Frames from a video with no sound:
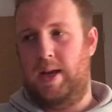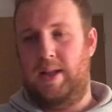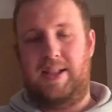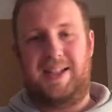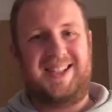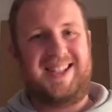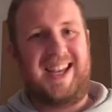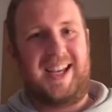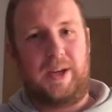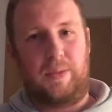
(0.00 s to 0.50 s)
The
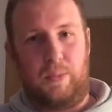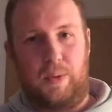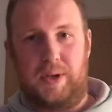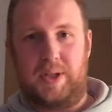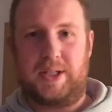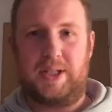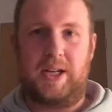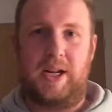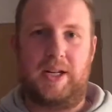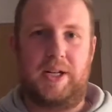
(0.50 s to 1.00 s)
second one
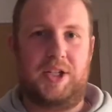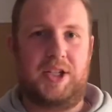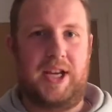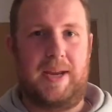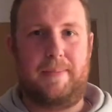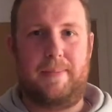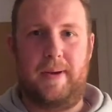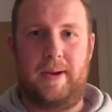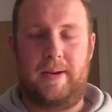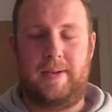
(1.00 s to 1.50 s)
is slightly
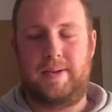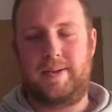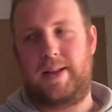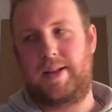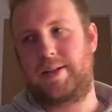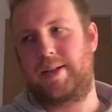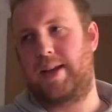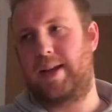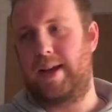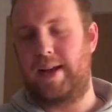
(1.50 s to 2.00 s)
cheaper.
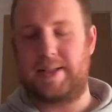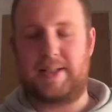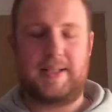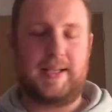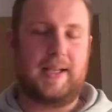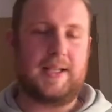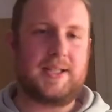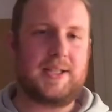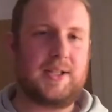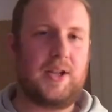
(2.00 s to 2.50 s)
It's
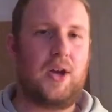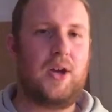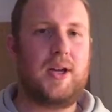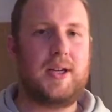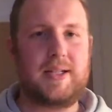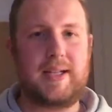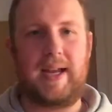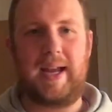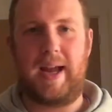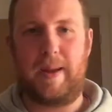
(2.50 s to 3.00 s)

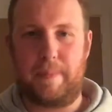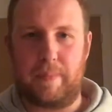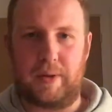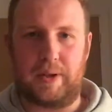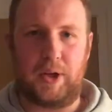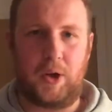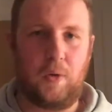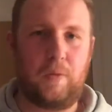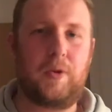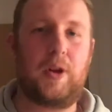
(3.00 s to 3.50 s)
starting to happen.
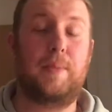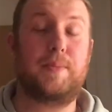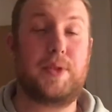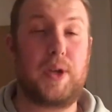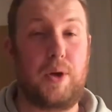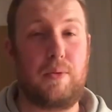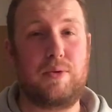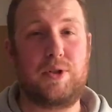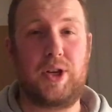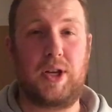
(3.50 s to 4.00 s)
Golf clubs
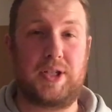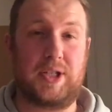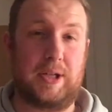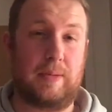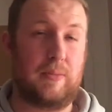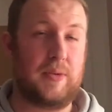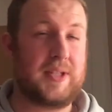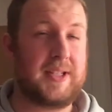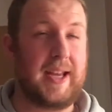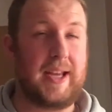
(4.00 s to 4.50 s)
are adjusting.
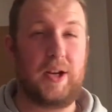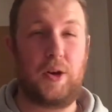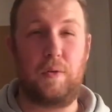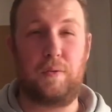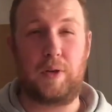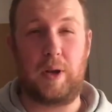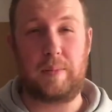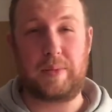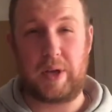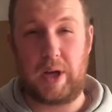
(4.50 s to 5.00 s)
I'm not saying
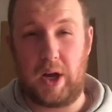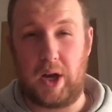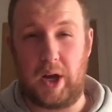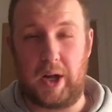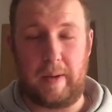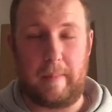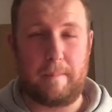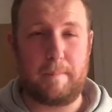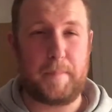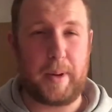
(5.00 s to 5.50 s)
golf clubs
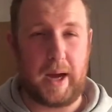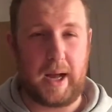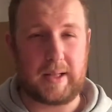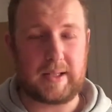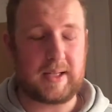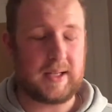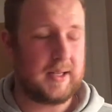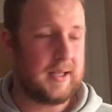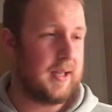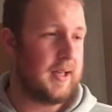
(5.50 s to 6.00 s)
aren't,
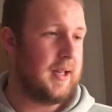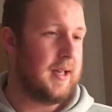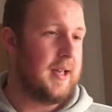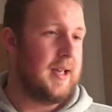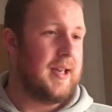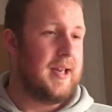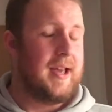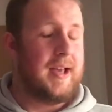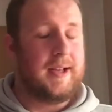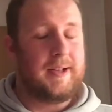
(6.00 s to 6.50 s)
but
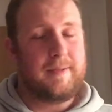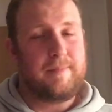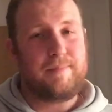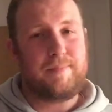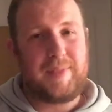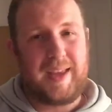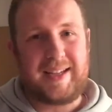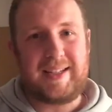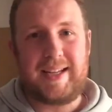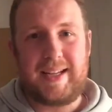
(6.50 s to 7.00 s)

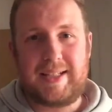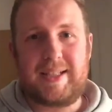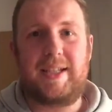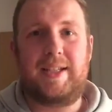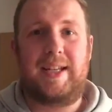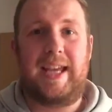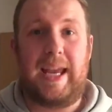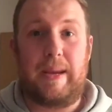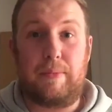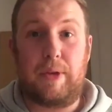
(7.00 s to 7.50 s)
they need to
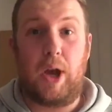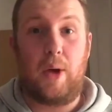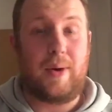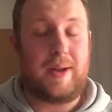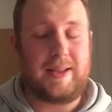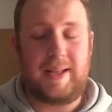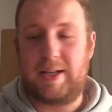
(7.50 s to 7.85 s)
keep going.